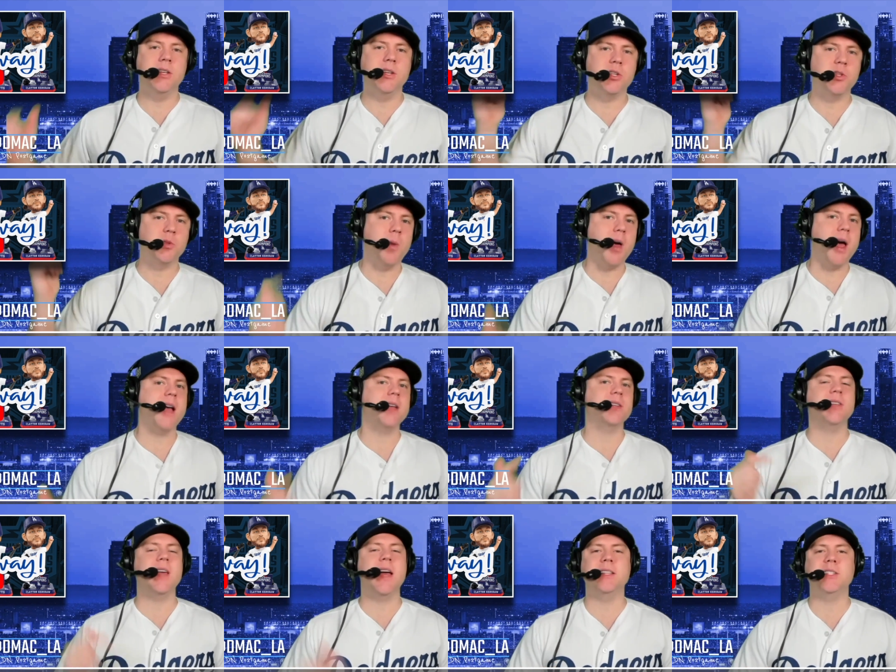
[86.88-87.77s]
to
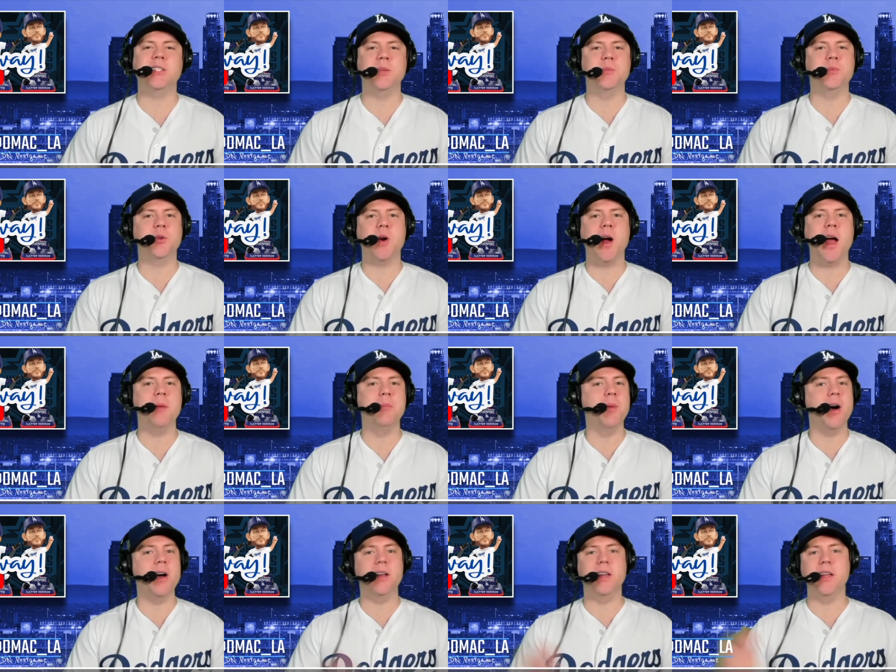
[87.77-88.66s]
smash that subscribe
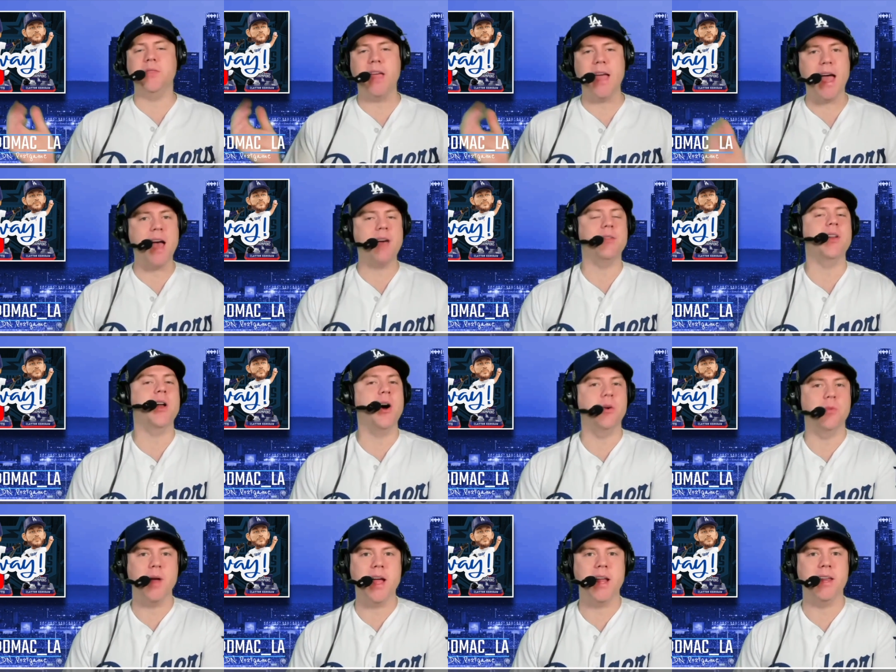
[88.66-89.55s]
button if you haven't
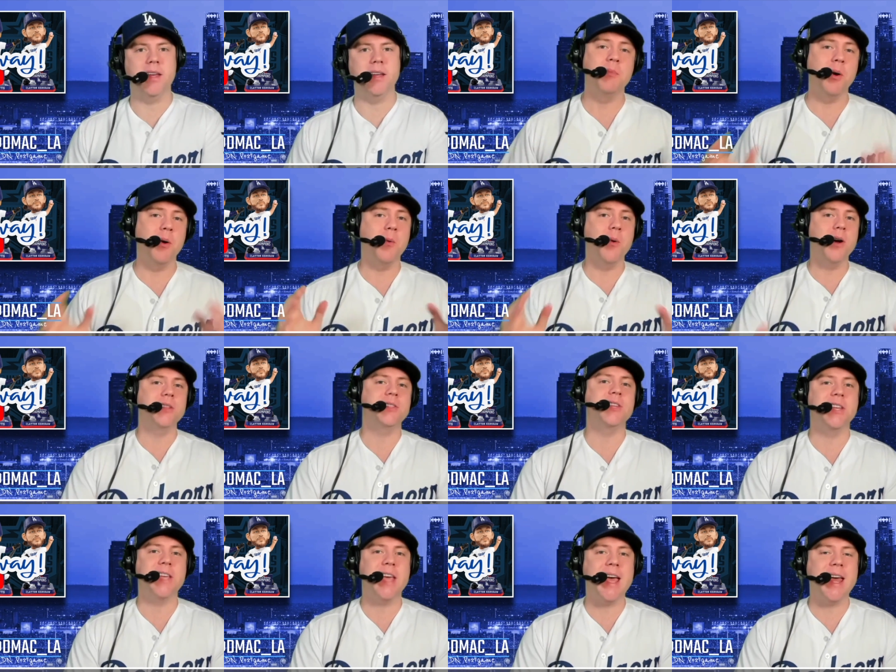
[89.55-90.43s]
already. But
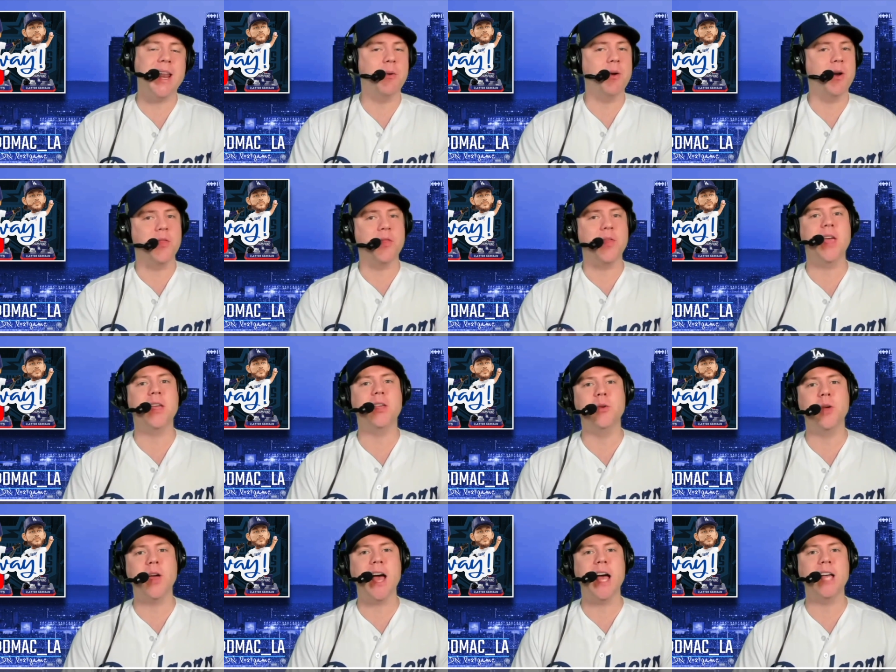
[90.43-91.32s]
once again, I want to thank
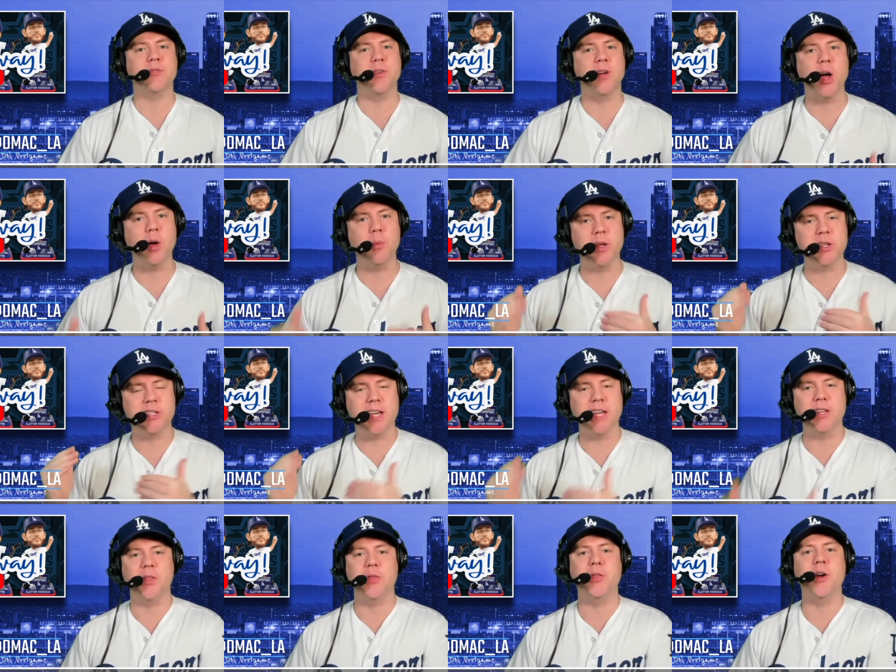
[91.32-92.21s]
you guys for helping us
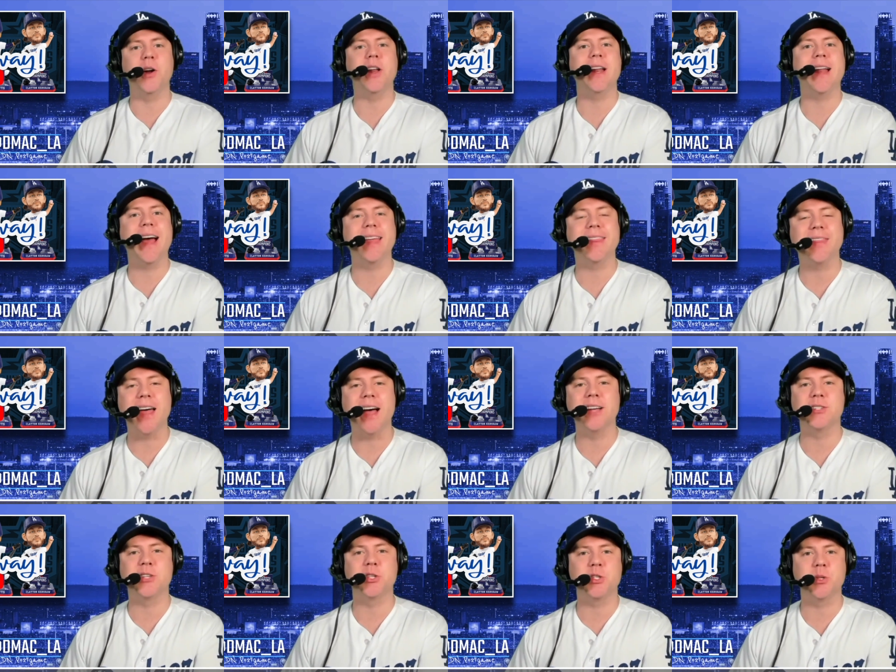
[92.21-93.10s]
get to
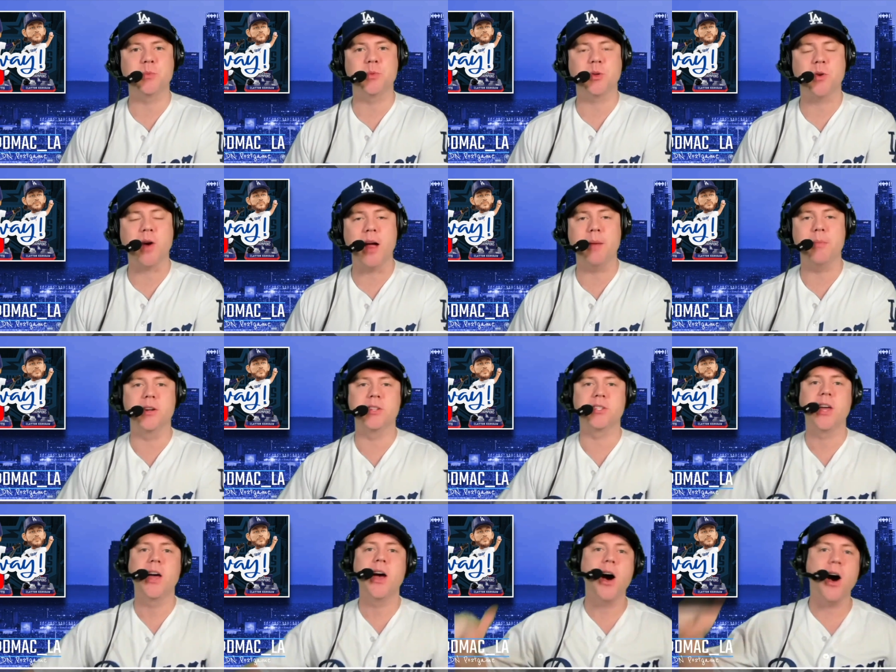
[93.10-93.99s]
39,000
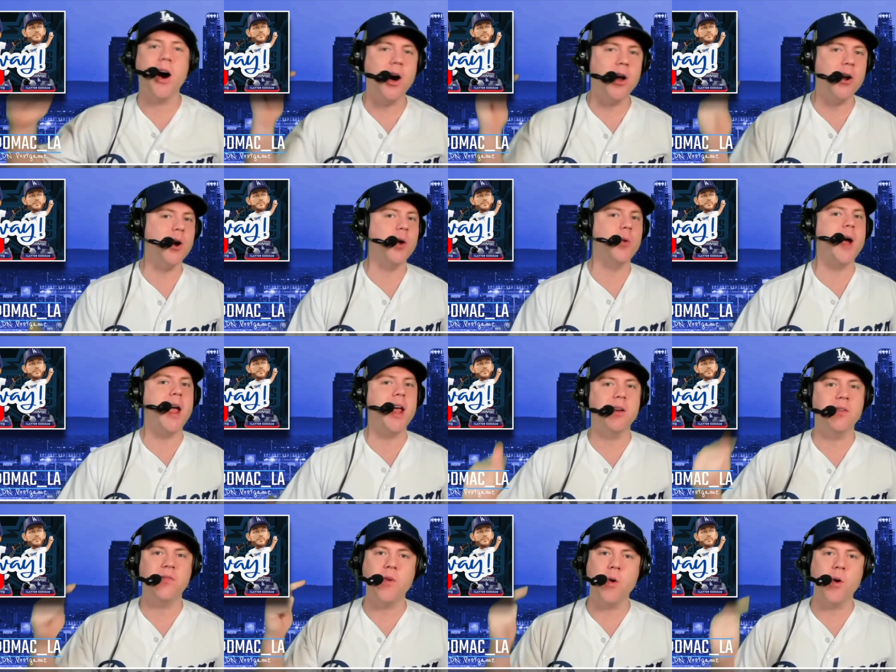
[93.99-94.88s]
subscribers, on our way
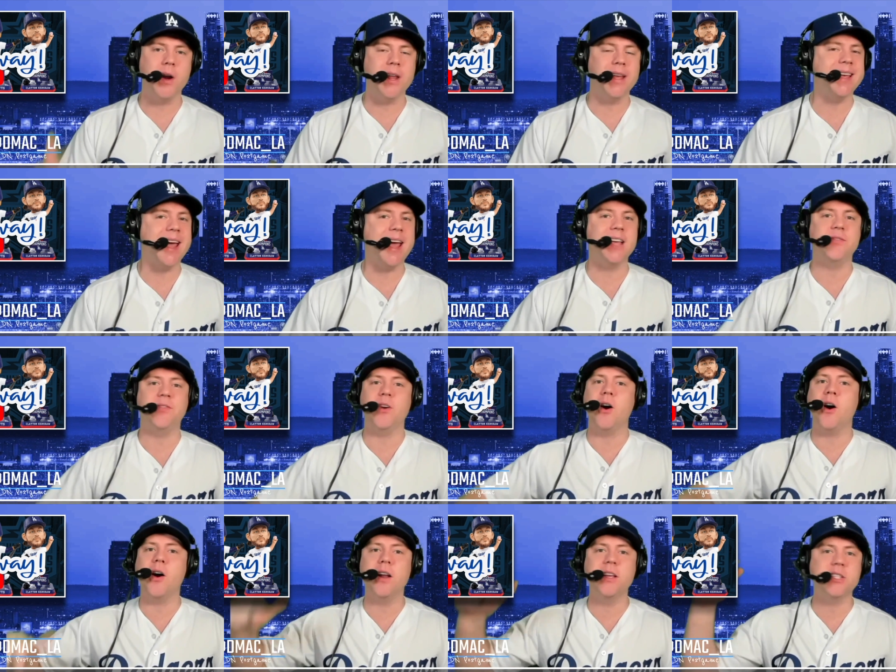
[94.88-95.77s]
to 40K. If you're
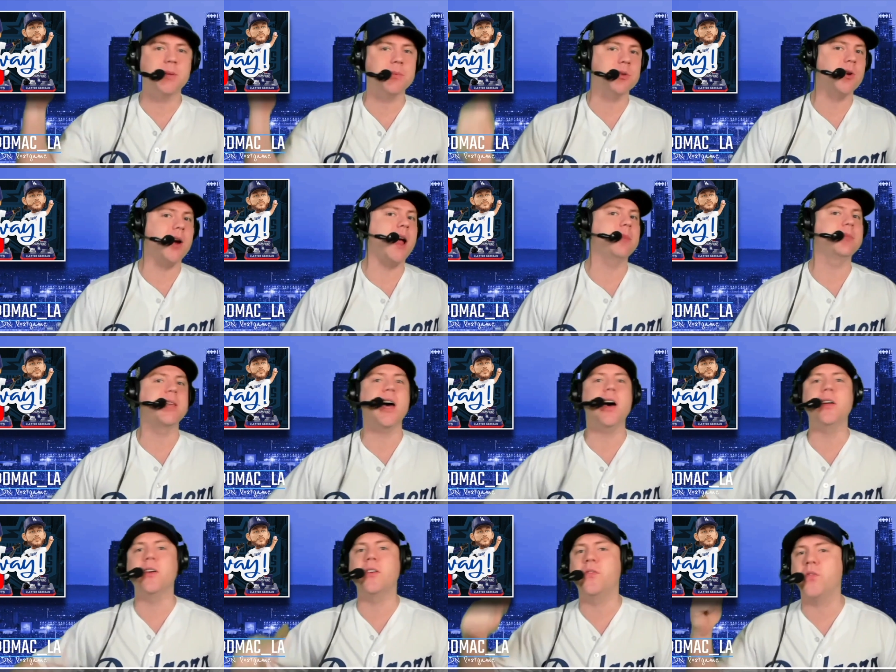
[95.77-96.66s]
already subscribed,
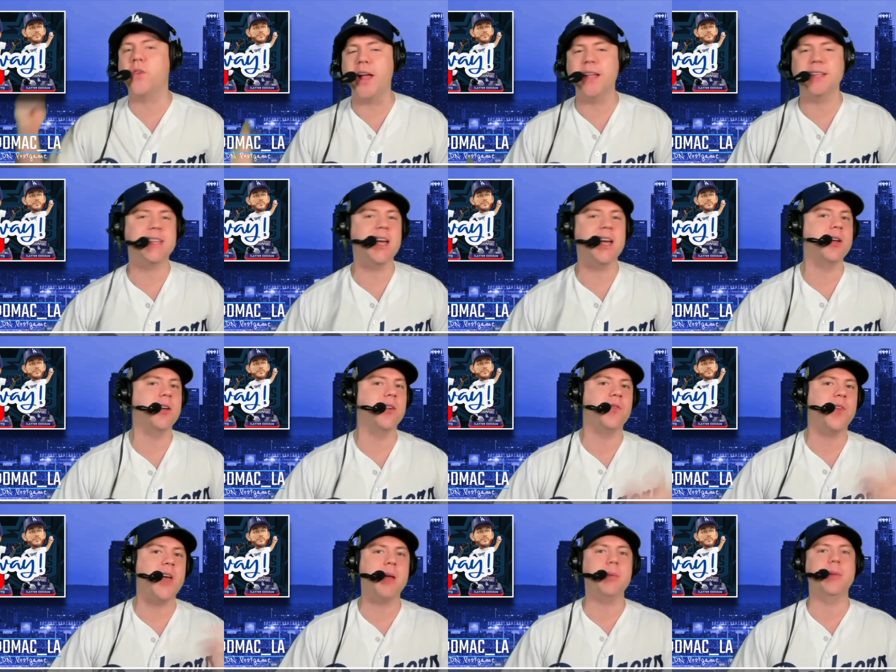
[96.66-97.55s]
tell your friends, tell your
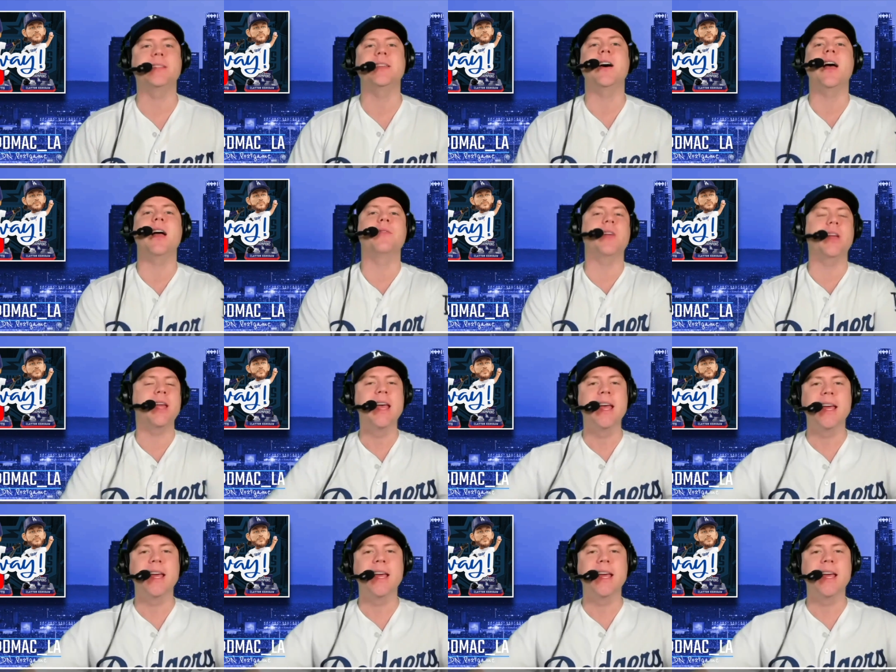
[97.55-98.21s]
family, tell every